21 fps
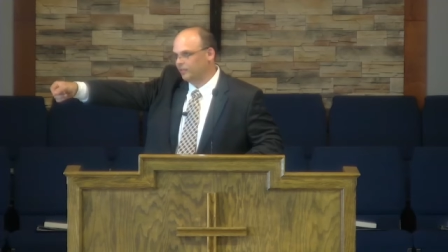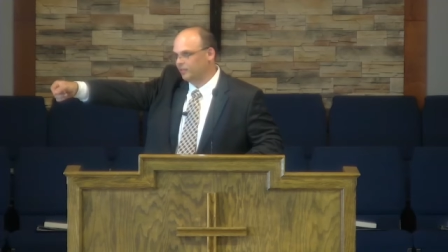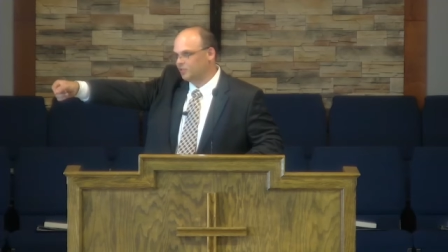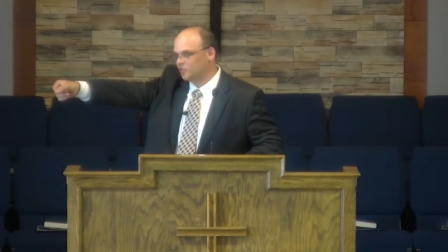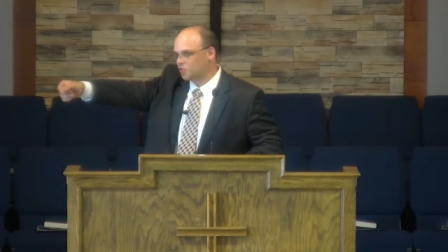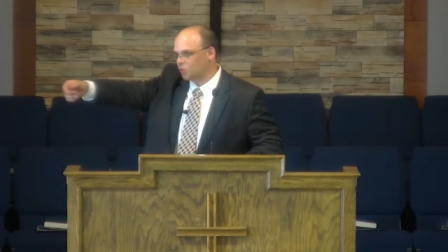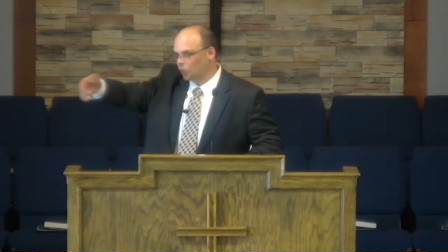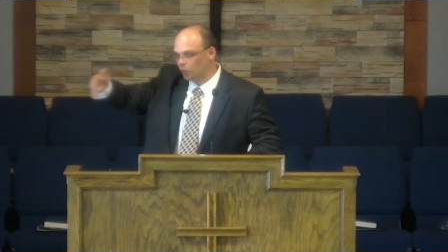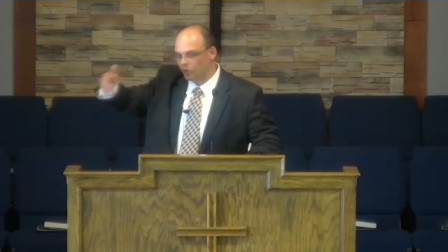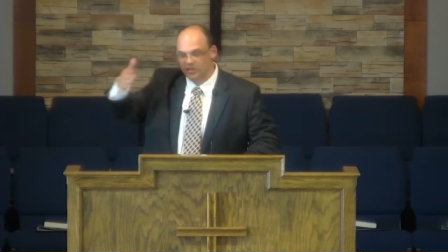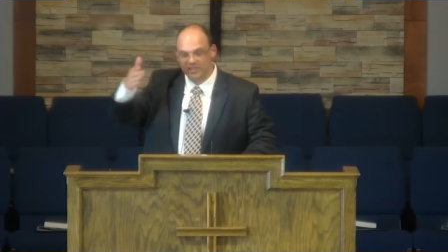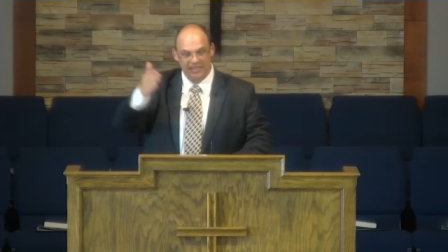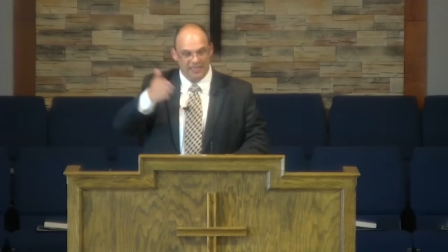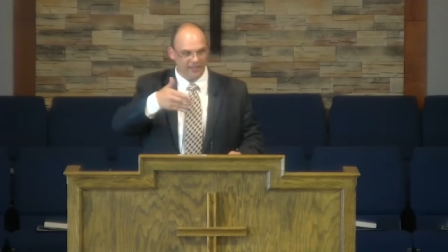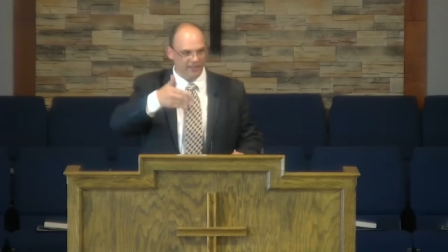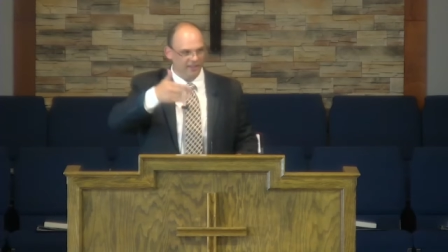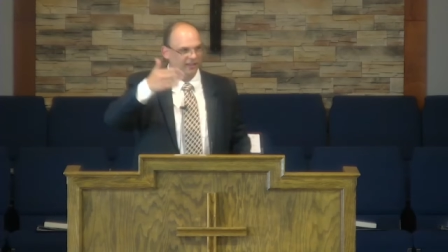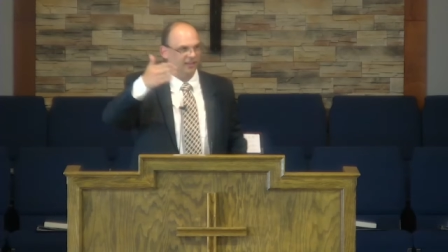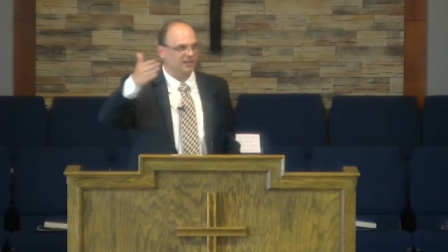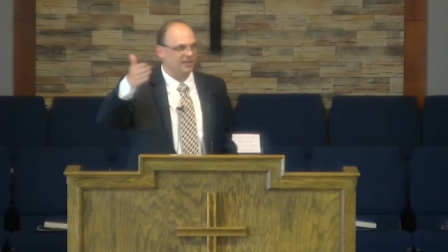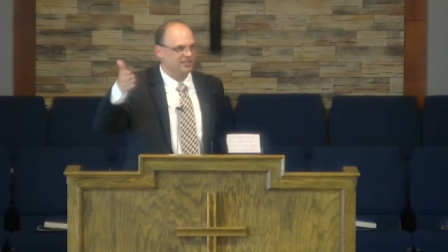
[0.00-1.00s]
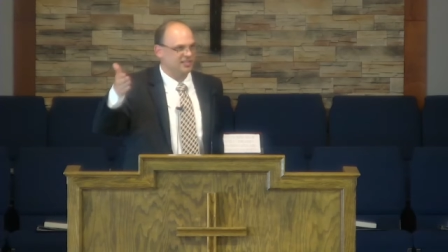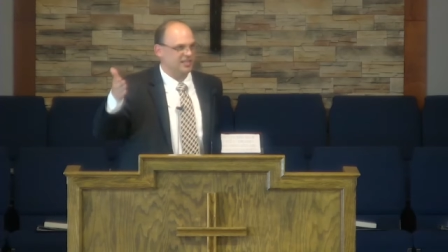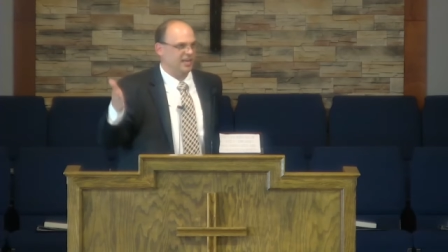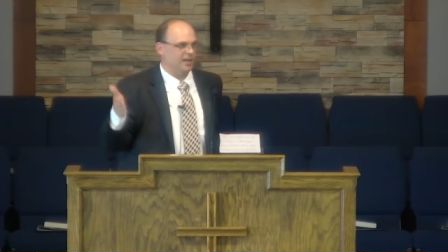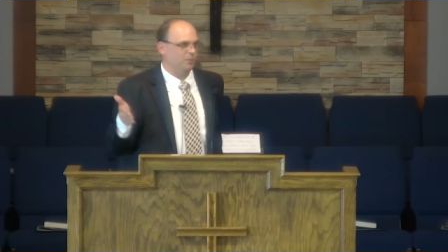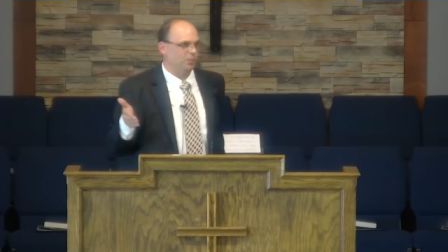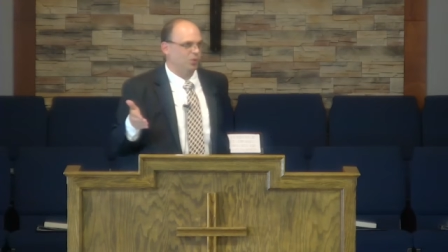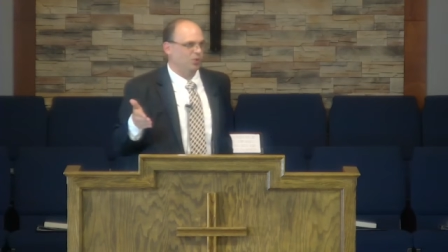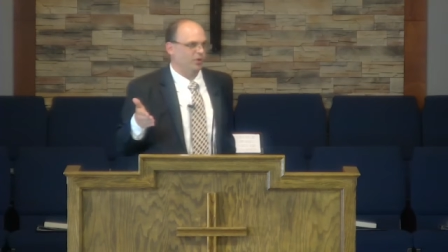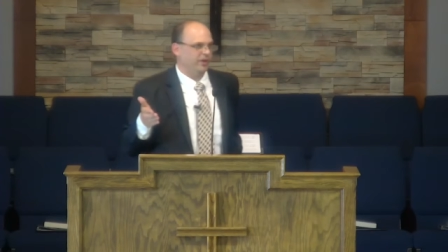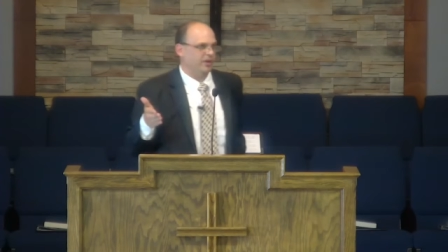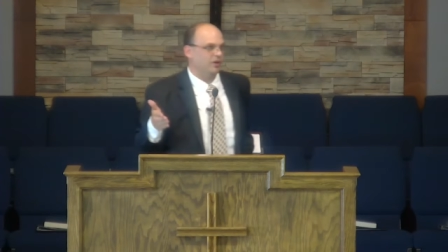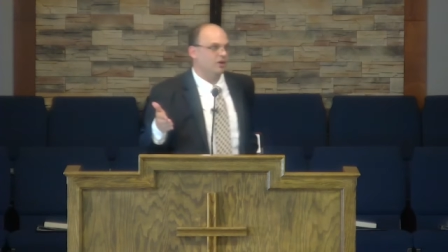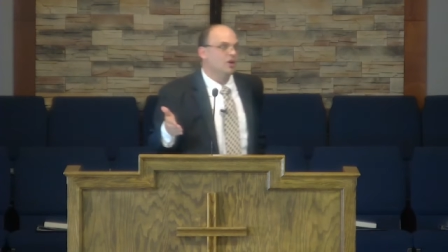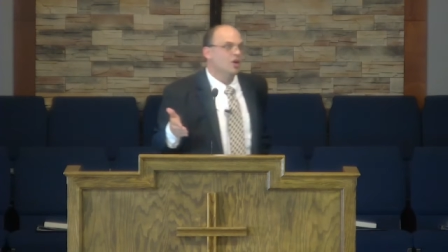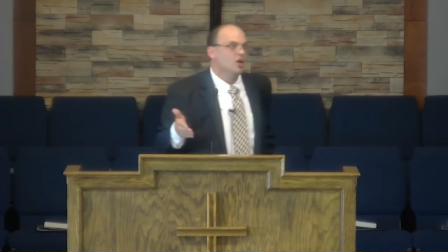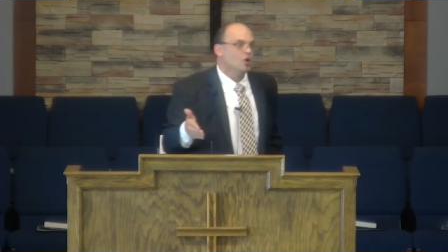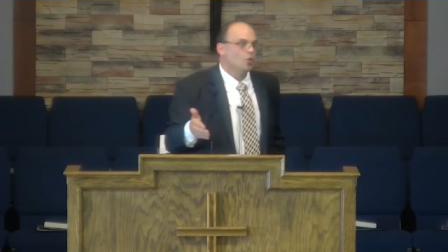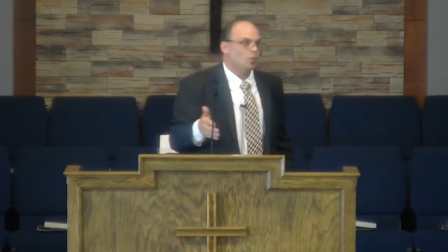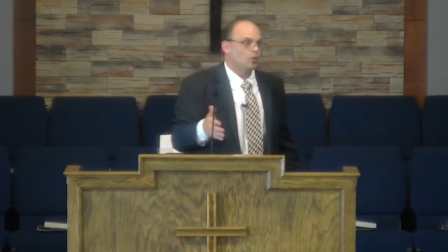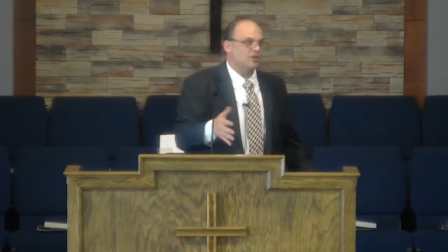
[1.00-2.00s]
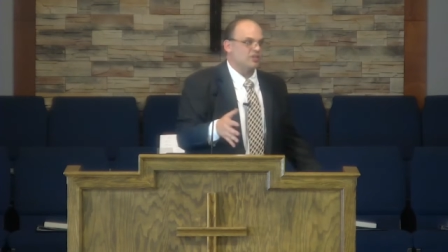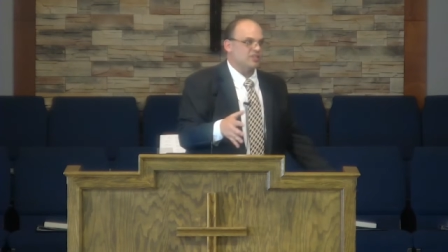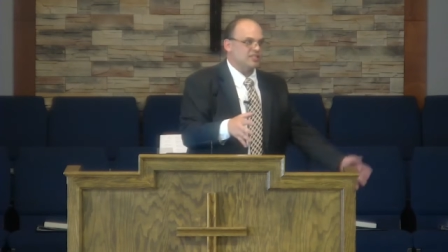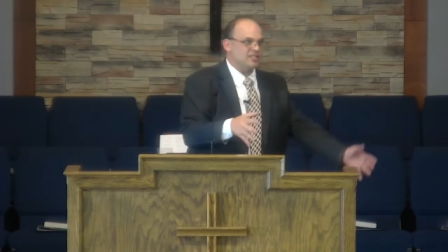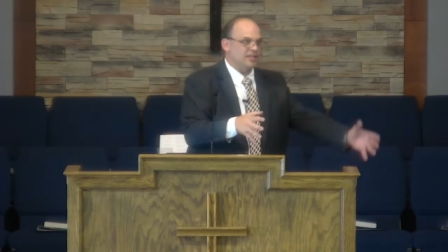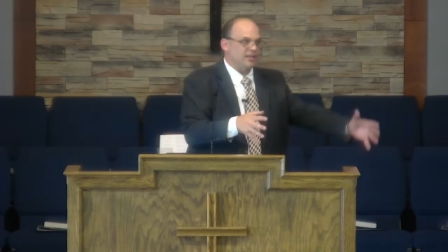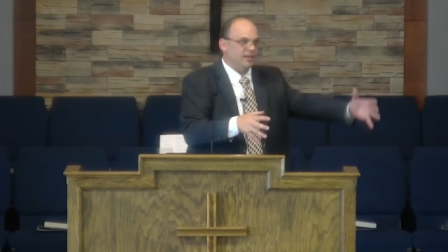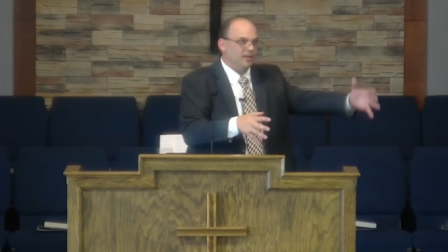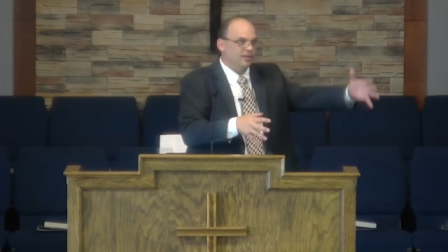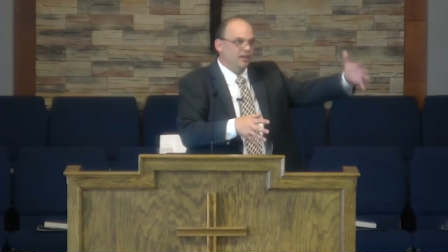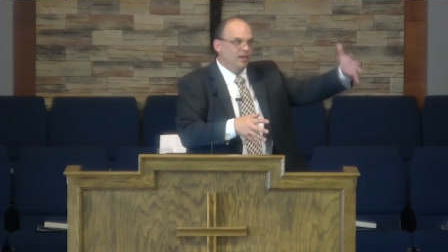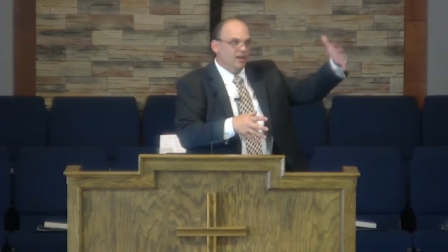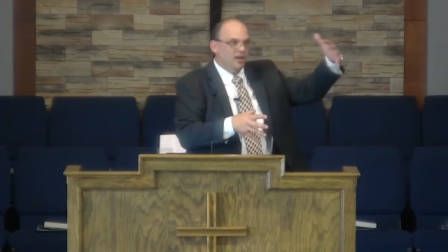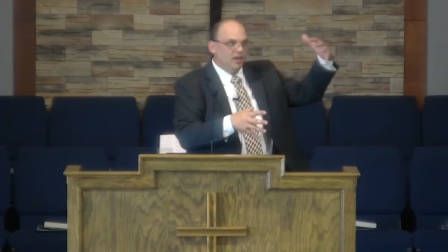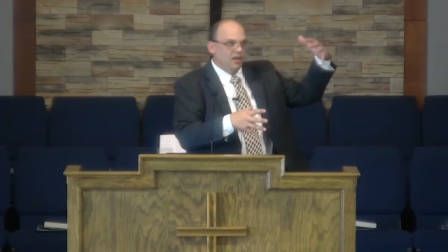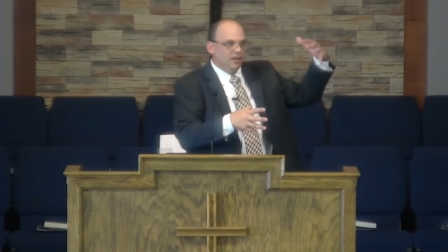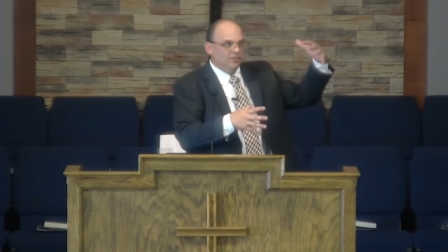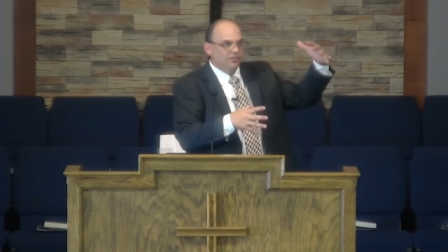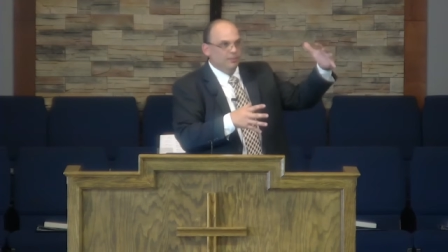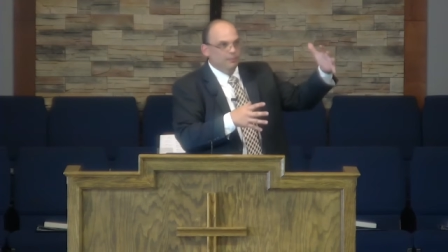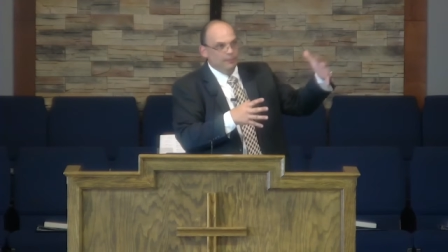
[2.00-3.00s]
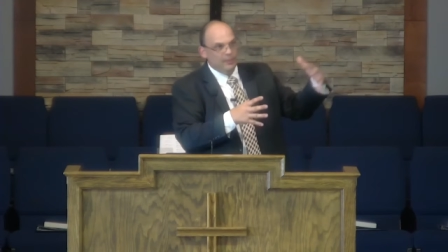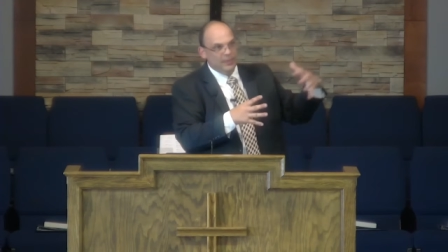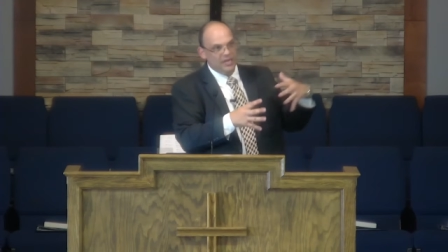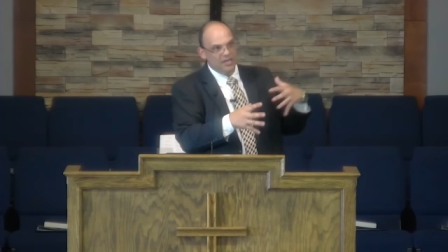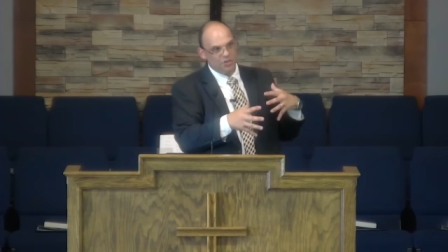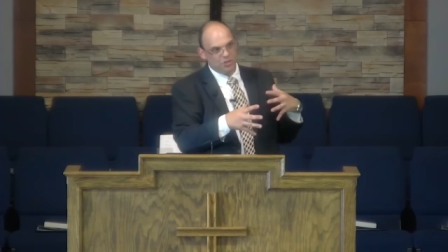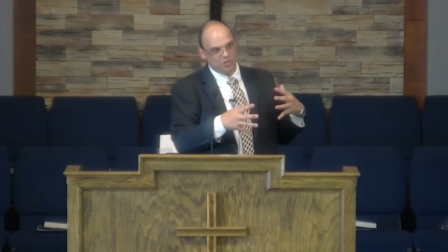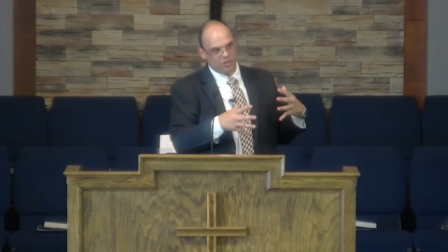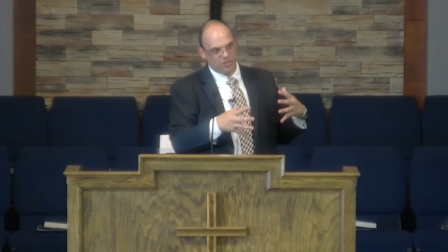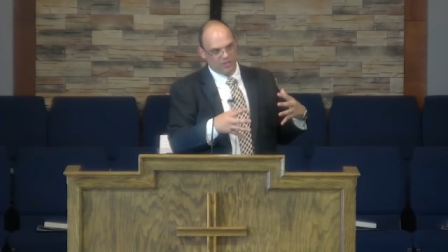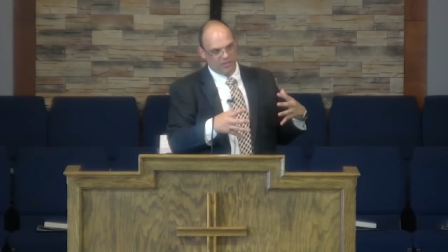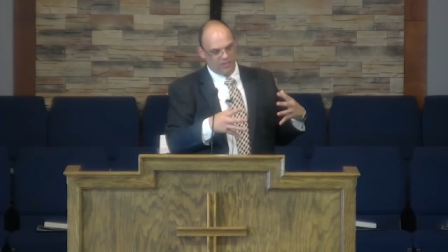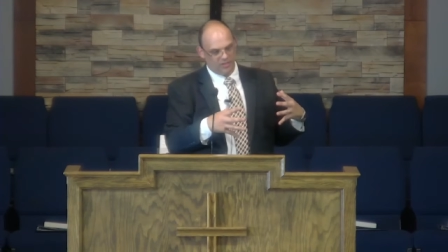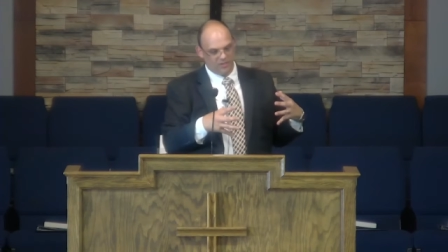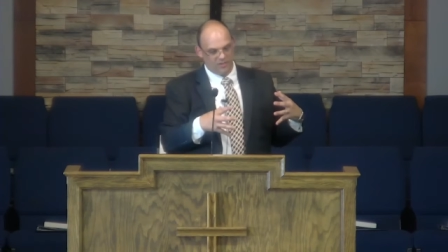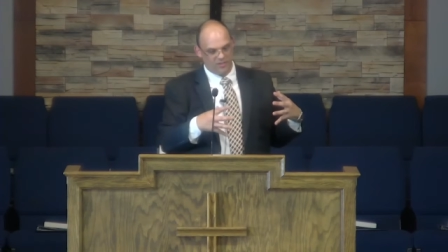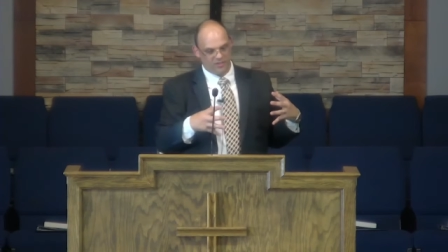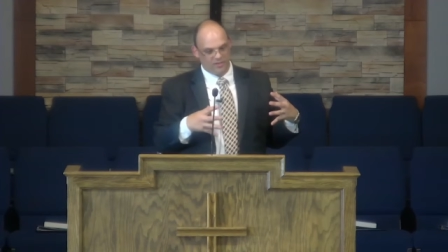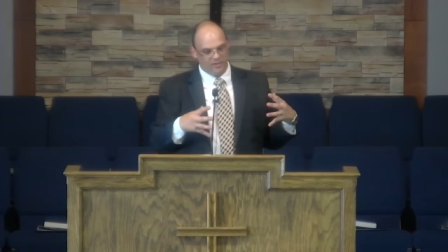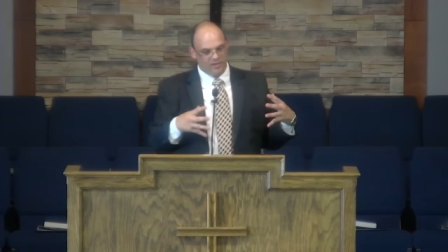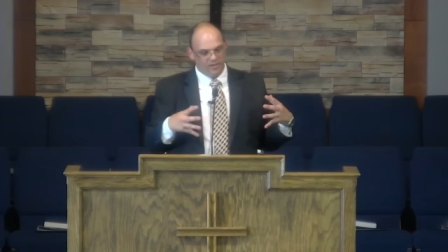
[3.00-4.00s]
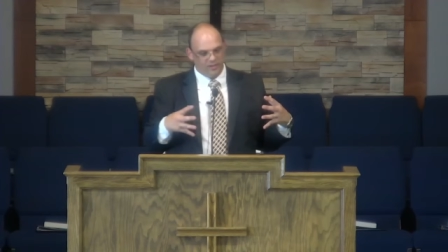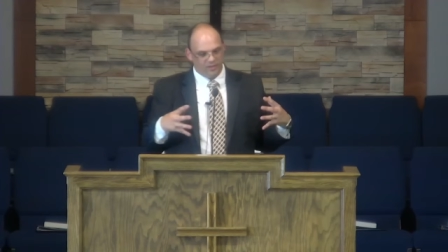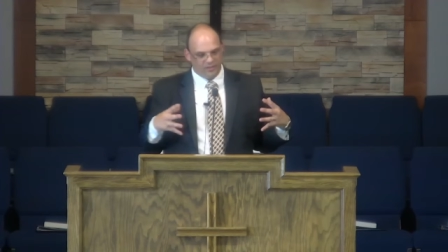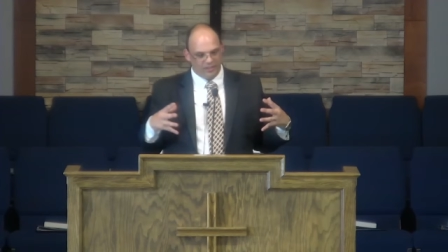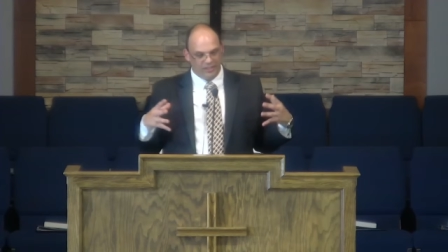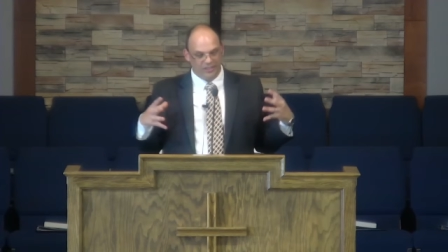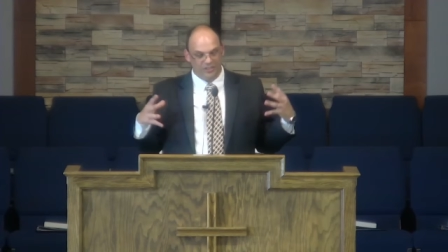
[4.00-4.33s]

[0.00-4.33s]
So we're seeing the example here. We're seeing the missions, the